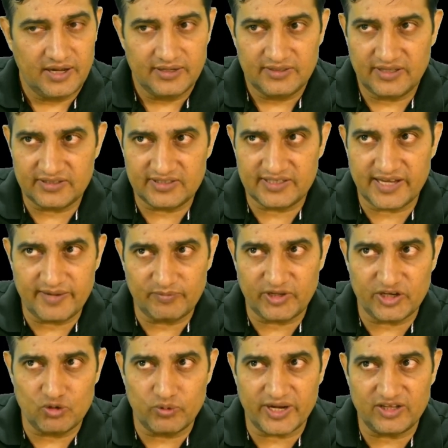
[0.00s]
The same thing
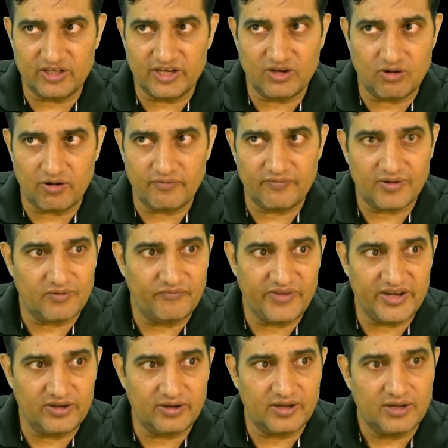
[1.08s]
you can think of
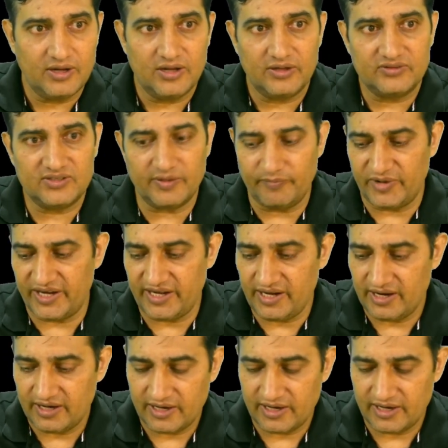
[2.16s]
when somebody